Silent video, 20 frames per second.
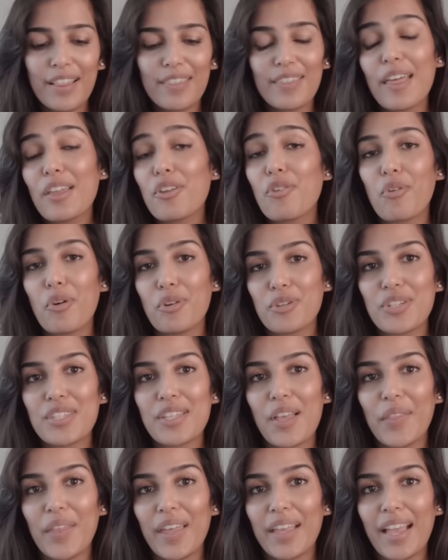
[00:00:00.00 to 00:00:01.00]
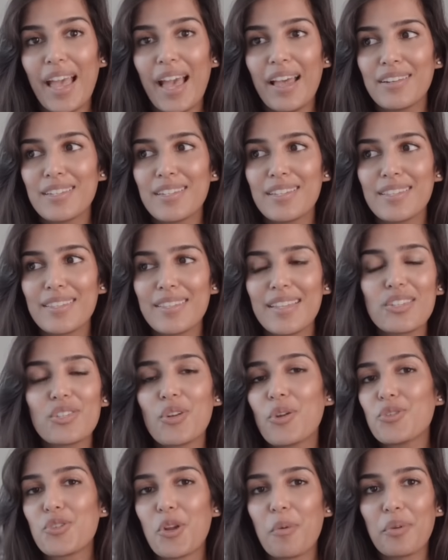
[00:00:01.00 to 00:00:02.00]
then you're onto something, and there's
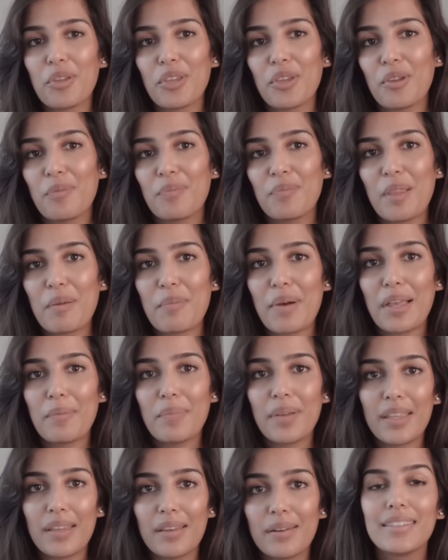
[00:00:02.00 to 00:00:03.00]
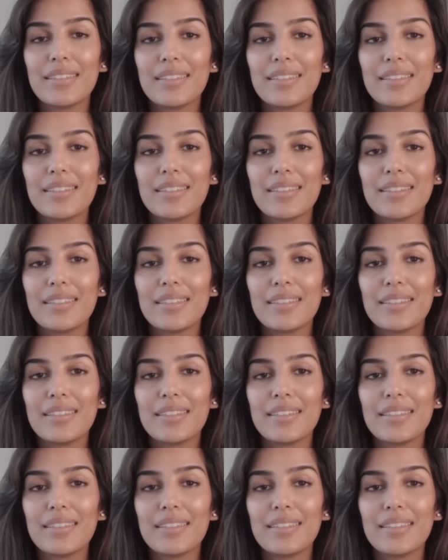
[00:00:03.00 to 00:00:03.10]
no stopping you, in my opinion.